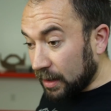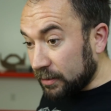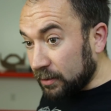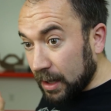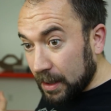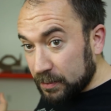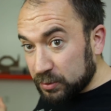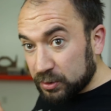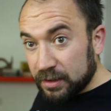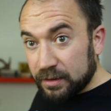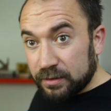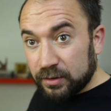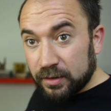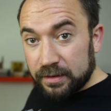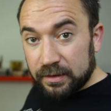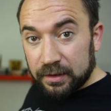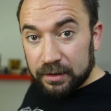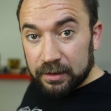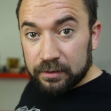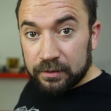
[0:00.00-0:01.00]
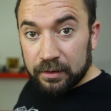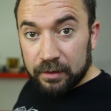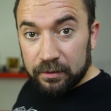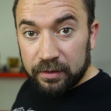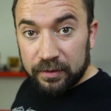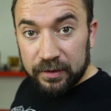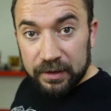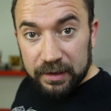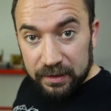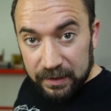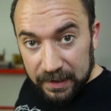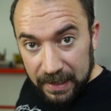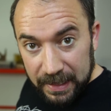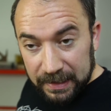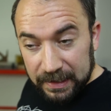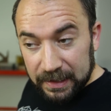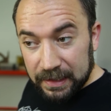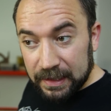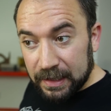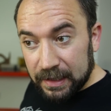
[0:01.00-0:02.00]
The other option is just to do those things
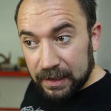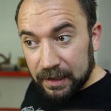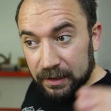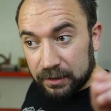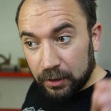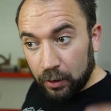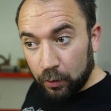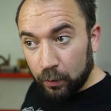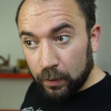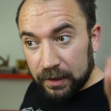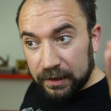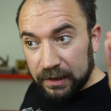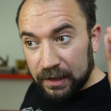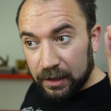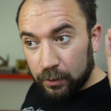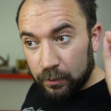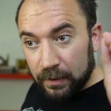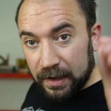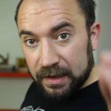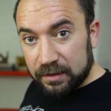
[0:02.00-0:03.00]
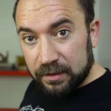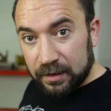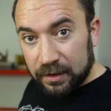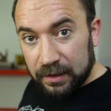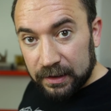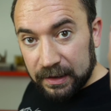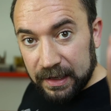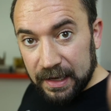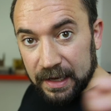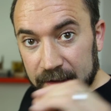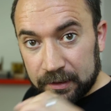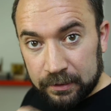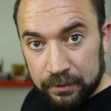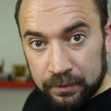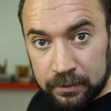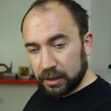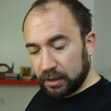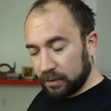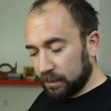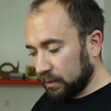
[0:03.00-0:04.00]
naked, and I don't want to get arrested again.
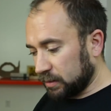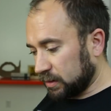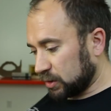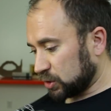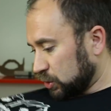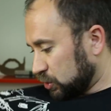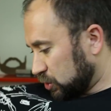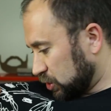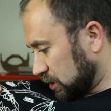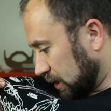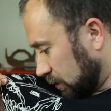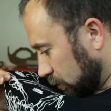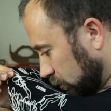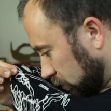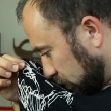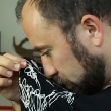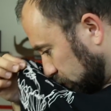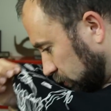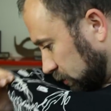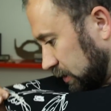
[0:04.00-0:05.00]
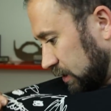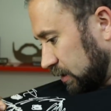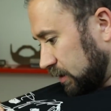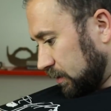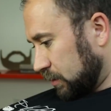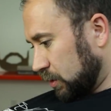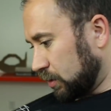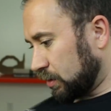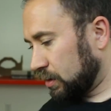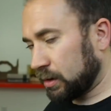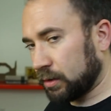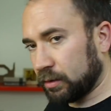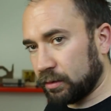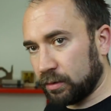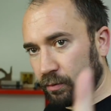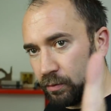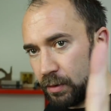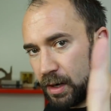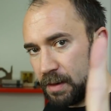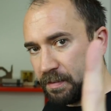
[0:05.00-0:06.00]
But I suppose I should shower and put on some new
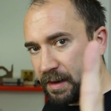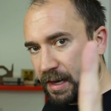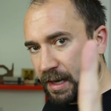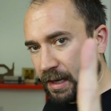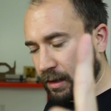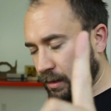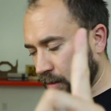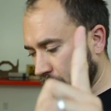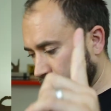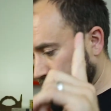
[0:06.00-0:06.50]
clothes. Right back.